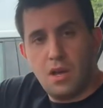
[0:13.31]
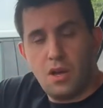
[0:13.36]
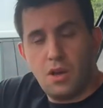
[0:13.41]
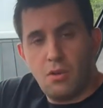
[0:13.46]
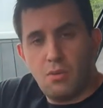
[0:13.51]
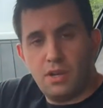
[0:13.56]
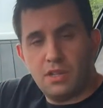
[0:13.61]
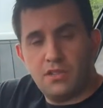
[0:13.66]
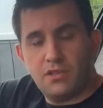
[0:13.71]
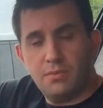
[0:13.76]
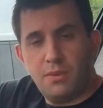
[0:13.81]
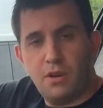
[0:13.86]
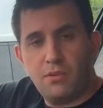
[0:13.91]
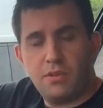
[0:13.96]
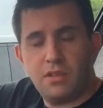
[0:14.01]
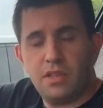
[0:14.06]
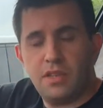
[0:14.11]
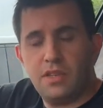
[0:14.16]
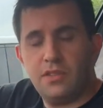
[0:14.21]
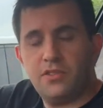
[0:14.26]
White
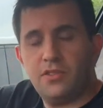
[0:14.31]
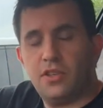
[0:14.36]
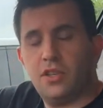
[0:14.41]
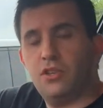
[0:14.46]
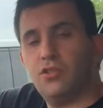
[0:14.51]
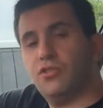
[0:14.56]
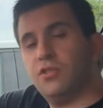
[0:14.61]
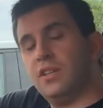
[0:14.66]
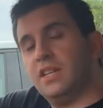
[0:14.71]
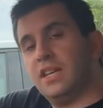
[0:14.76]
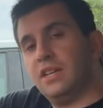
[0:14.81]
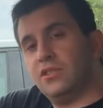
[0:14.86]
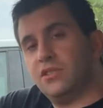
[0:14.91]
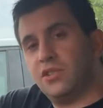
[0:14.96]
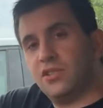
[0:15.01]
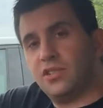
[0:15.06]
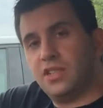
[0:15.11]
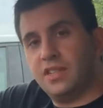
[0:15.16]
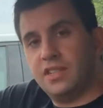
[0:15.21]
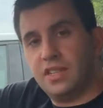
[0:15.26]
smoke is usually
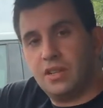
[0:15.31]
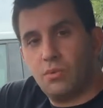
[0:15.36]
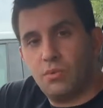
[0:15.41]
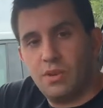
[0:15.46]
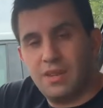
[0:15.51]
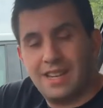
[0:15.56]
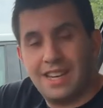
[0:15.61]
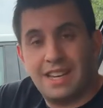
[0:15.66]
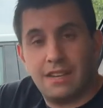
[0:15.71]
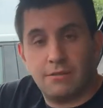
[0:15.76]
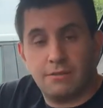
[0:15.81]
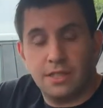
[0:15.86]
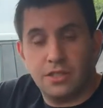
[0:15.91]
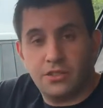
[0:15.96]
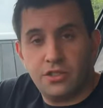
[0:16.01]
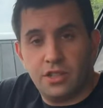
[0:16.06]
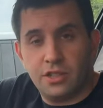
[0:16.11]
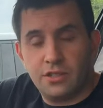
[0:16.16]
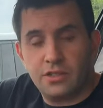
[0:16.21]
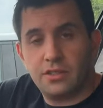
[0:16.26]
associated with the Catholic
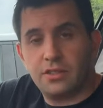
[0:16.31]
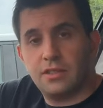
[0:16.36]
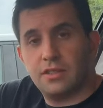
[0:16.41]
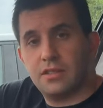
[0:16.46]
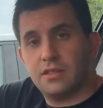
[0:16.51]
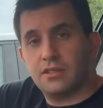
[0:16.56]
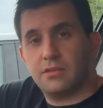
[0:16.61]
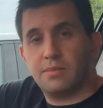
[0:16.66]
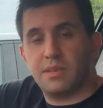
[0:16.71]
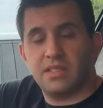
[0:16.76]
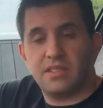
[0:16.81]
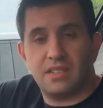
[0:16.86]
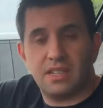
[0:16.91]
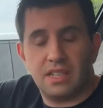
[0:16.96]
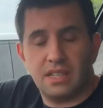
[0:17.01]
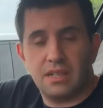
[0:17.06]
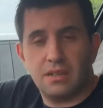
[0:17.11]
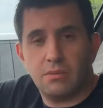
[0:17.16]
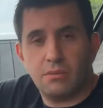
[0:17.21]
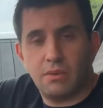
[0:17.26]
Church,
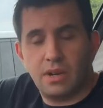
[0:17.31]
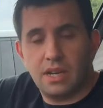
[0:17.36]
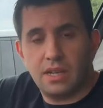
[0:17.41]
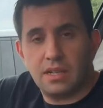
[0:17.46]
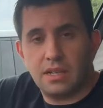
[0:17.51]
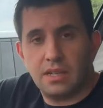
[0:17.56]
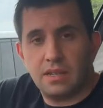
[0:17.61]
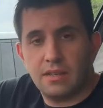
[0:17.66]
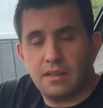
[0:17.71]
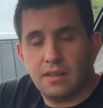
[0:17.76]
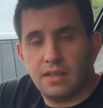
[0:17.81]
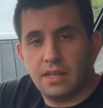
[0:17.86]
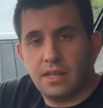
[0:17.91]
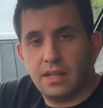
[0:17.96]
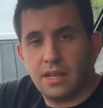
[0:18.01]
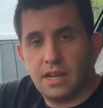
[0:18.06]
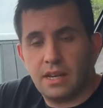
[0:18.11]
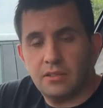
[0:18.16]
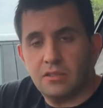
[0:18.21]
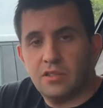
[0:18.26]
especially when uh, the
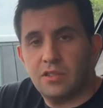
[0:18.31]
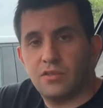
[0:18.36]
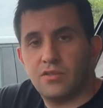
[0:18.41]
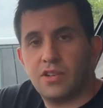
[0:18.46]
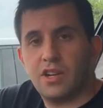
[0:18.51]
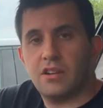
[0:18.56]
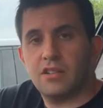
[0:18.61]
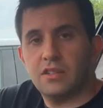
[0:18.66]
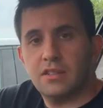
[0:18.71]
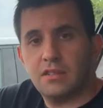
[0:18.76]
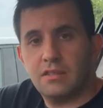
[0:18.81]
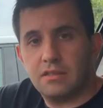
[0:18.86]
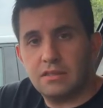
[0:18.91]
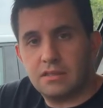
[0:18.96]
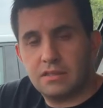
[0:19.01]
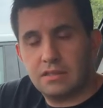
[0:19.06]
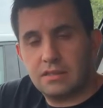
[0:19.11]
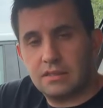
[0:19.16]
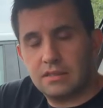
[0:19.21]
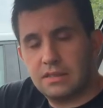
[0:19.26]
Council of
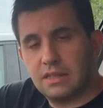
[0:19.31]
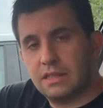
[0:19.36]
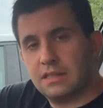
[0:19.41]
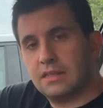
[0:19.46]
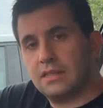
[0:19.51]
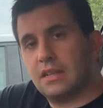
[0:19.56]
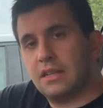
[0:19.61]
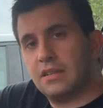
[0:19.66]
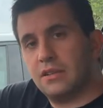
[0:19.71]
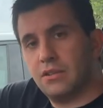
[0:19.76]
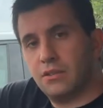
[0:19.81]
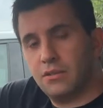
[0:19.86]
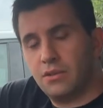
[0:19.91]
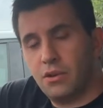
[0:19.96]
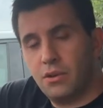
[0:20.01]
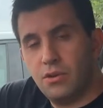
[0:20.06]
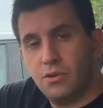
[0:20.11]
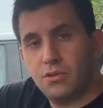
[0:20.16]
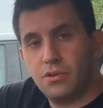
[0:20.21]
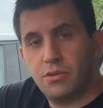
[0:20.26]
Cardinals decide on
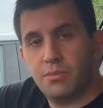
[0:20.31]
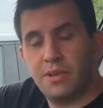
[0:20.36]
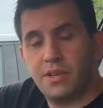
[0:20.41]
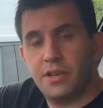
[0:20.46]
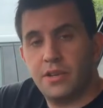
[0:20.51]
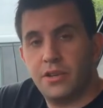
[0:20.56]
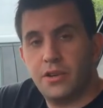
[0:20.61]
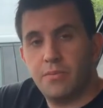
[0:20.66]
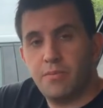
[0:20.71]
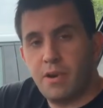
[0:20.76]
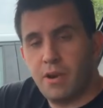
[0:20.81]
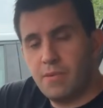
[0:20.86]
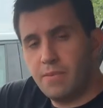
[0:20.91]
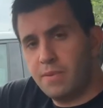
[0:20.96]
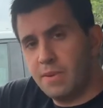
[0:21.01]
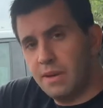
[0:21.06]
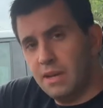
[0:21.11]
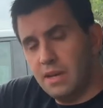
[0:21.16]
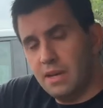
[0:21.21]
who to be the new Pope.